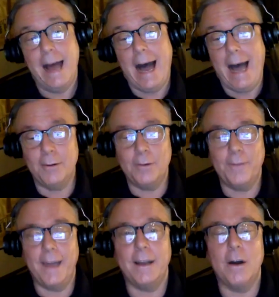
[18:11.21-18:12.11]
I don't know if they
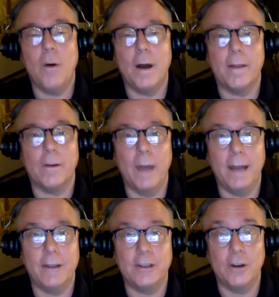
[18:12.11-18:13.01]
had to go out of their way
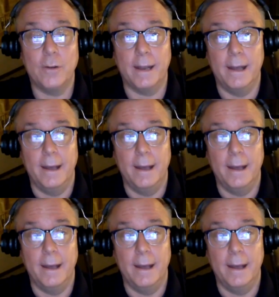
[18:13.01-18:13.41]
to show that